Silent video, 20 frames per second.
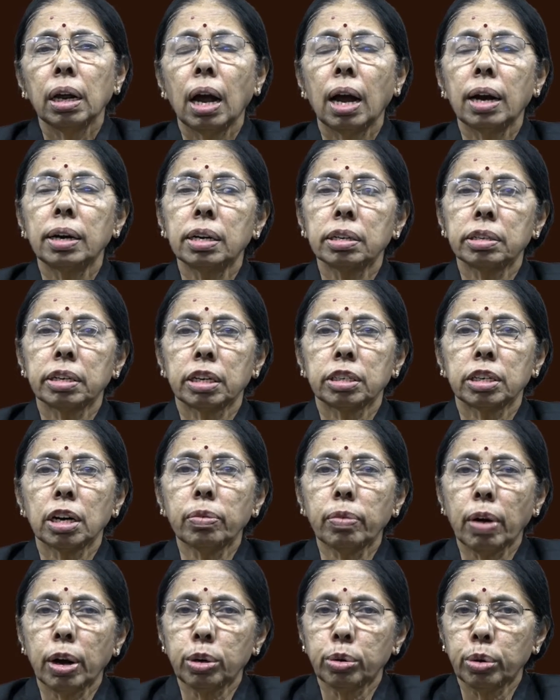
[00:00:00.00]
under section
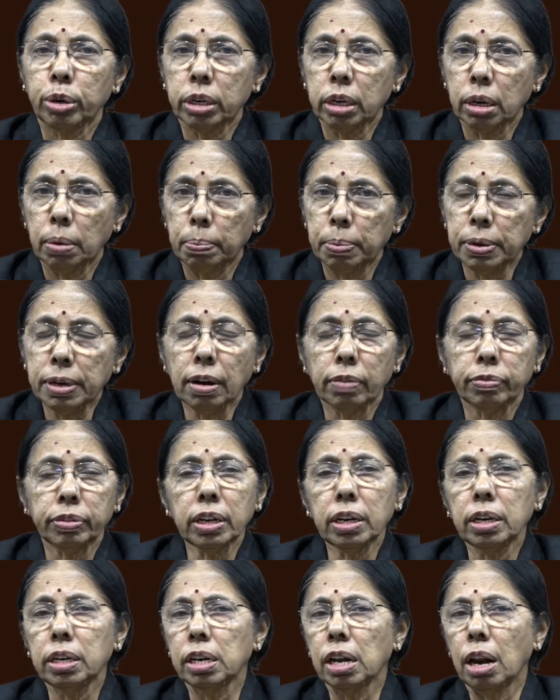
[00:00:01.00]
120B of
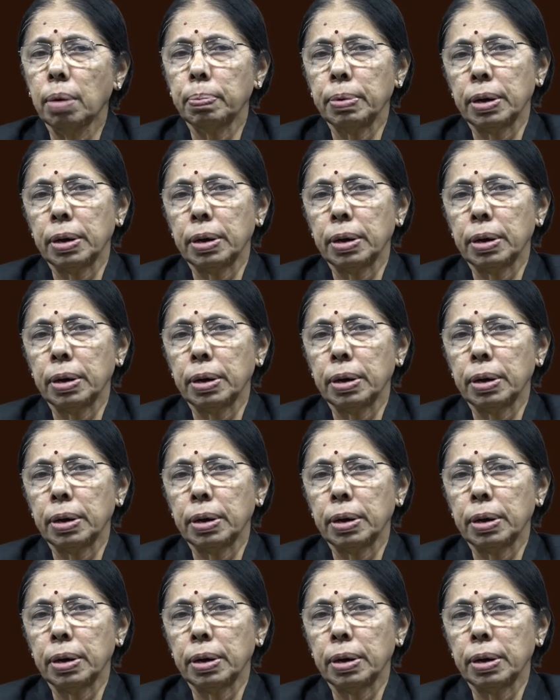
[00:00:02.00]
the Indian